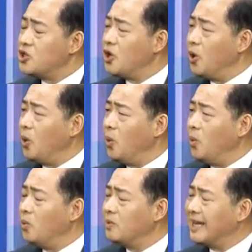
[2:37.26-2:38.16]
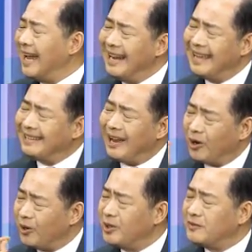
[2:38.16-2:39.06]
So, kind of like I
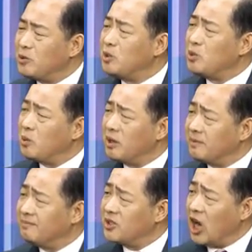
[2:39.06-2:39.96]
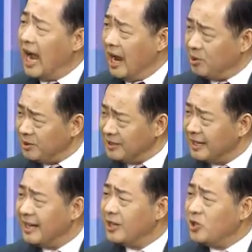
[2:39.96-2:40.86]
heard of that when you were a child,
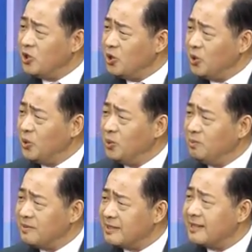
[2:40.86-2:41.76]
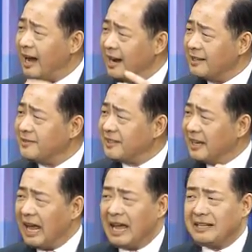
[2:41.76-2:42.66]
you started
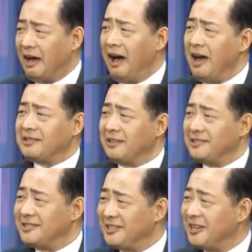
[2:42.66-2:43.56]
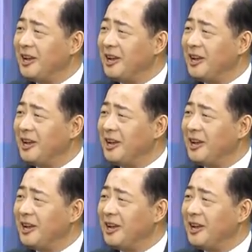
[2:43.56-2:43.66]
like an artist.